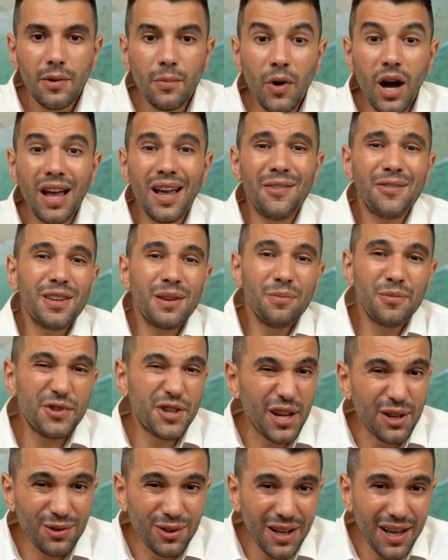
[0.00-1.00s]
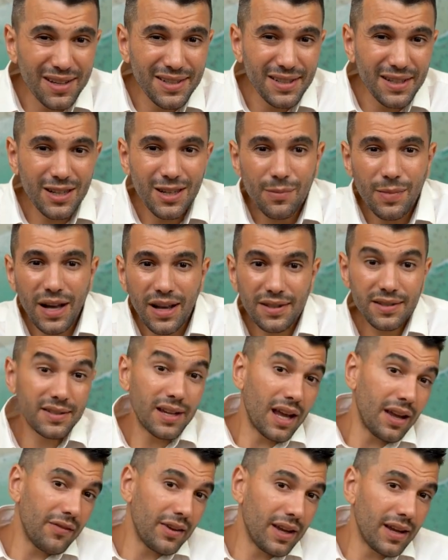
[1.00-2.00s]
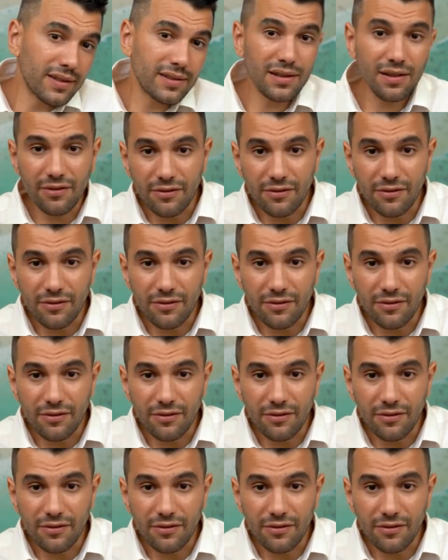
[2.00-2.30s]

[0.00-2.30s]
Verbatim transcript: You might have some general idea about savings and